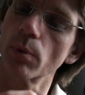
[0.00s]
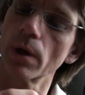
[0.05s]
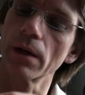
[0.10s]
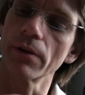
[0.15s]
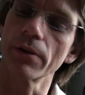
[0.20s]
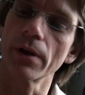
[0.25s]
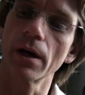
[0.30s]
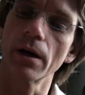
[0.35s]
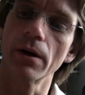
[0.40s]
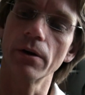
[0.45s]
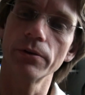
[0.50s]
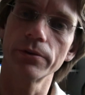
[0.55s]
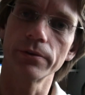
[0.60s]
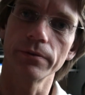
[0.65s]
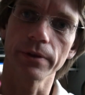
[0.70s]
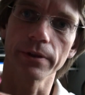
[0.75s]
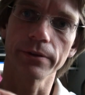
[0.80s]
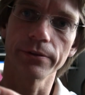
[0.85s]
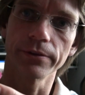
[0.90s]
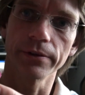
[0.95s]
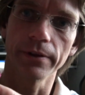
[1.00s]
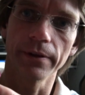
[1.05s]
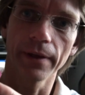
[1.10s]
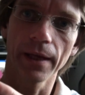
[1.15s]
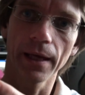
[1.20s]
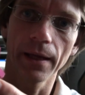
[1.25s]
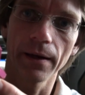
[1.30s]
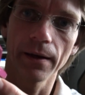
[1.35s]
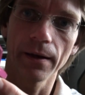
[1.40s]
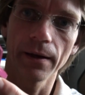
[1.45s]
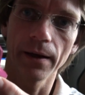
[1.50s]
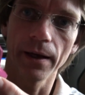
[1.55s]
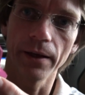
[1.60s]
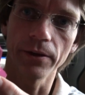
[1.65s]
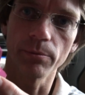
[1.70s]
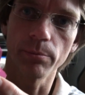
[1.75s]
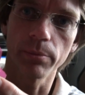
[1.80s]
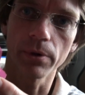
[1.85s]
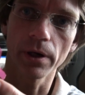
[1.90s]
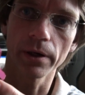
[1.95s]
one of those, if you can see that,
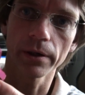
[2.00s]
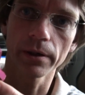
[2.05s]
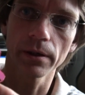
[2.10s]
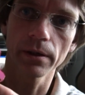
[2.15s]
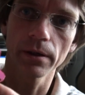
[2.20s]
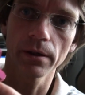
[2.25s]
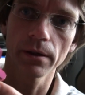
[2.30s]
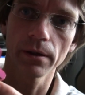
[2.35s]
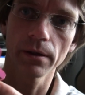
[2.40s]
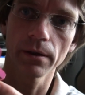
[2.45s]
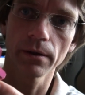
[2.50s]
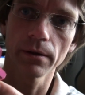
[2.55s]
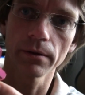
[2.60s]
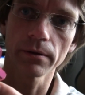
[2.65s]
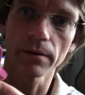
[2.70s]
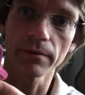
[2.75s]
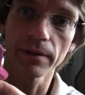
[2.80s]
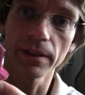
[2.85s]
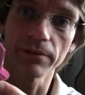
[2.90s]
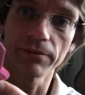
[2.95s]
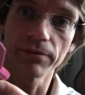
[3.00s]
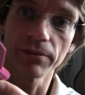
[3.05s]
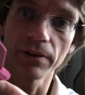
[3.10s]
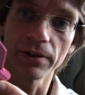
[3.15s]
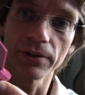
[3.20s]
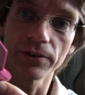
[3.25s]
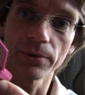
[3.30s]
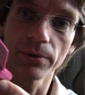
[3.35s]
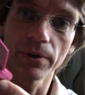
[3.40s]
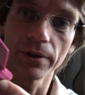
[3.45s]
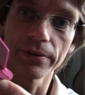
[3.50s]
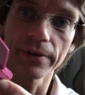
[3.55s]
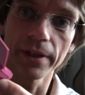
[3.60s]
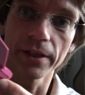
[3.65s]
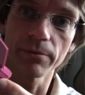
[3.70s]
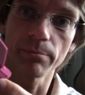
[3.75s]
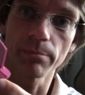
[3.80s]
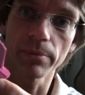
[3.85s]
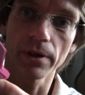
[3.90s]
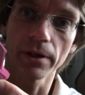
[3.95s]
has broken. So I've only flown it twice.
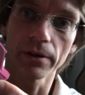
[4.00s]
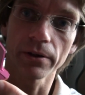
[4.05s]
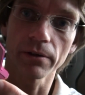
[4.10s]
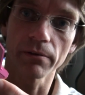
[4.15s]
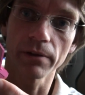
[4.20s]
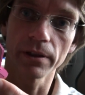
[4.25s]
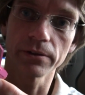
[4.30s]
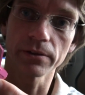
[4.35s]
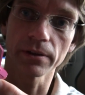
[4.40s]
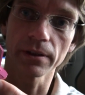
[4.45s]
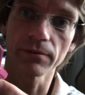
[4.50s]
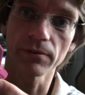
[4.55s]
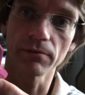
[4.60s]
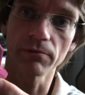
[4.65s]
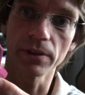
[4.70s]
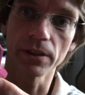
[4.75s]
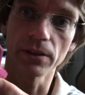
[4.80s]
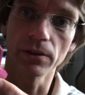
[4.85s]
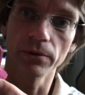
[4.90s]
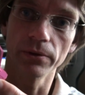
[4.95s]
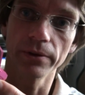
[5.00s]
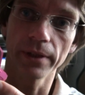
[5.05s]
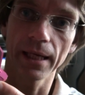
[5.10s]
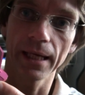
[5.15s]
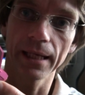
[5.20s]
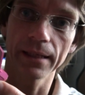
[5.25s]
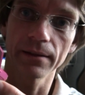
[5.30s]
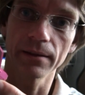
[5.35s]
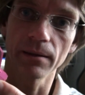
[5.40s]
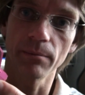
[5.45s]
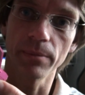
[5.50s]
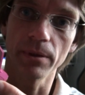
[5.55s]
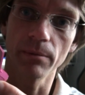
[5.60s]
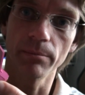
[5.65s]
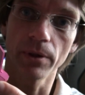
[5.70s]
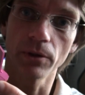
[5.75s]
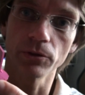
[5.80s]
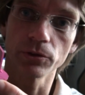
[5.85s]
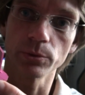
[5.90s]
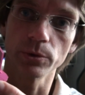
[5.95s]
That's broken already, so I'm going to have to re-glue that. That bit of
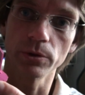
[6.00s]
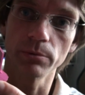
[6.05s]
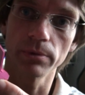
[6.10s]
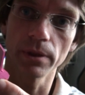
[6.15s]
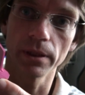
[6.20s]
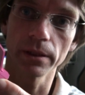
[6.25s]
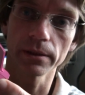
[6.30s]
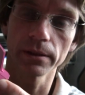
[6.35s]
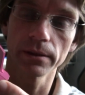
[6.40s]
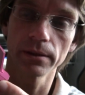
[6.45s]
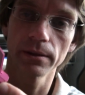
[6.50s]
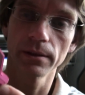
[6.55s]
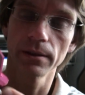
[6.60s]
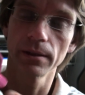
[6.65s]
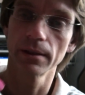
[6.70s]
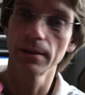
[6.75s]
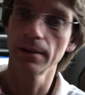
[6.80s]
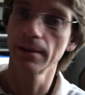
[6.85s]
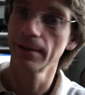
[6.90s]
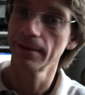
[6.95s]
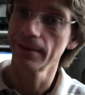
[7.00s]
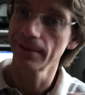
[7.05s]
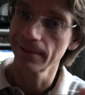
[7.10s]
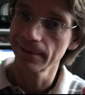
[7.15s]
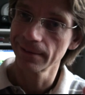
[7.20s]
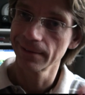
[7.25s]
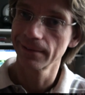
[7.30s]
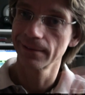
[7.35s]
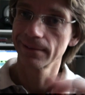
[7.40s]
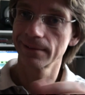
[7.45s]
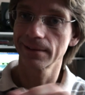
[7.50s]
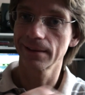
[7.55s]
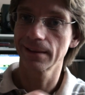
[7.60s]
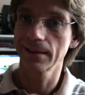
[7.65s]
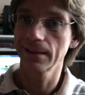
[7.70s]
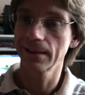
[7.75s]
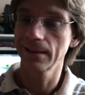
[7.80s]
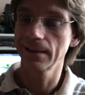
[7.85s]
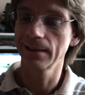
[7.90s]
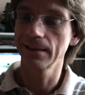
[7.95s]
balsa wood's broken.
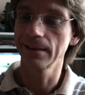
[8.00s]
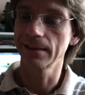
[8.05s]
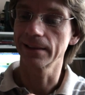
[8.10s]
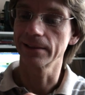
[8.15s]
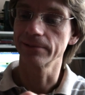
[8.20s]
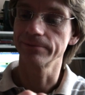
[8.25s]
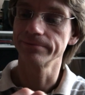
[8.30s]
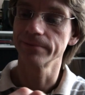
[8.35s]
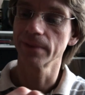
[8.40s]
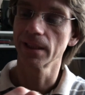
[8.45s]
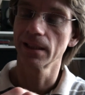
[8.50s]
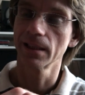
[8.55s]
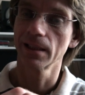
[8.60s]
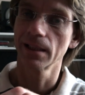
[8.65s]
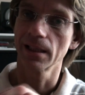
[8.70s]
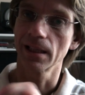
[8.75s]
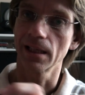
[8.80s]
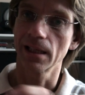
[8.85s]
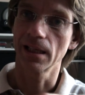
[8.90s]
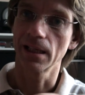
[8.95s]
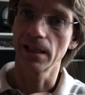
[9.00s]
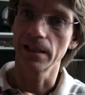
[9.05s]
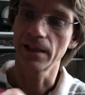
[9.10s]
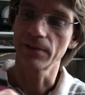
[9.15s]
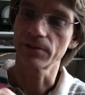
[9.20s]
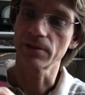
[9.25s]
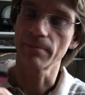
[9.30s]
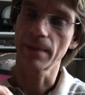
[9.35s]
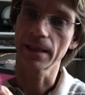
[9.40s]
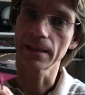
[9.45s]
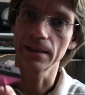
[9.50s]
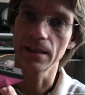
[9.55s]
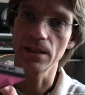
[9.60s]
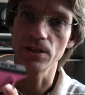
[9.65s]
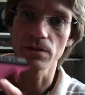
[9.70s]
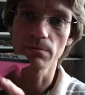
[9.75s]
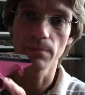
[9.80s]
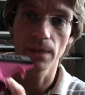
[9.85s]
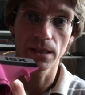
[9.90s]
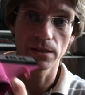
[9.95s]
So, you know, you have to make the
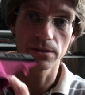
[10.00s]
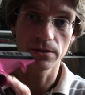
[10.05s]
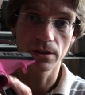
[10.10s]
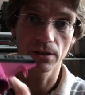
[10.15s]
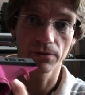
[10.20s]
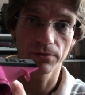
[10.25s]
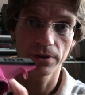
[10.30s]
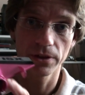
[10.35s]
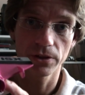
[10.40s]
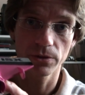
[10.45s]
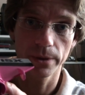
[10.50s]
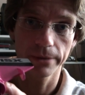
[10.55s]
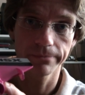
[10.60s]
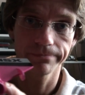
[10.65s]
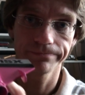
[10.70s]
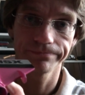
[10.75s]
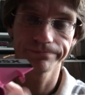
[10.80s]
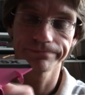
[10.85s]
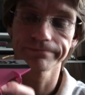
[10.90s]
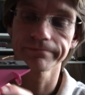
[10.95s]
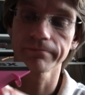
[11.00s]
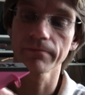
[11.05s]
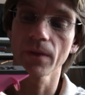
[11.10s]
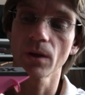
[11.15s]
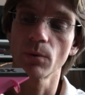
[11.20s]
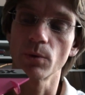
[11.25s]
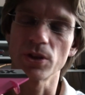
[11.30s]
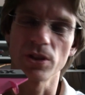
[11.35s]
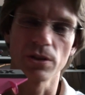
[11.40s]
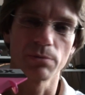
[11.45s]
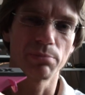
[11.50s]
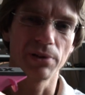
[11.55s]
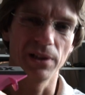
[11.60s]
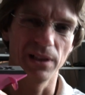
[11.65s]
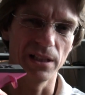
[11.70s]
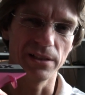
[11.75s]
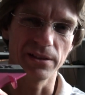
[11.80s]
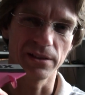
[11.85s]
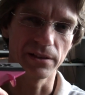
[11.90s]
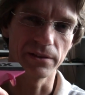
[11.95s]
engine mount yourself in this one, which is pretty
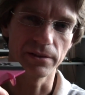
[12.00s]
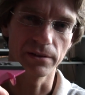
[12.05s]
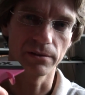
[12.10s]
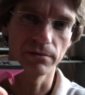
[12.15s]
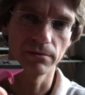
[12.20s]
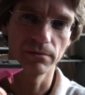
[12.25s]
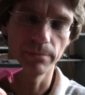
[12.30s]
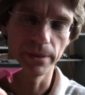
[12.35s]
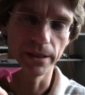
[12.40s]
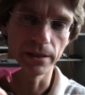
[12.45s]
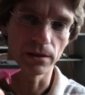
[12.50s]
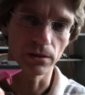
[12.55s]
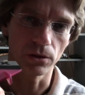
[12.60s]
easy to do. Bit of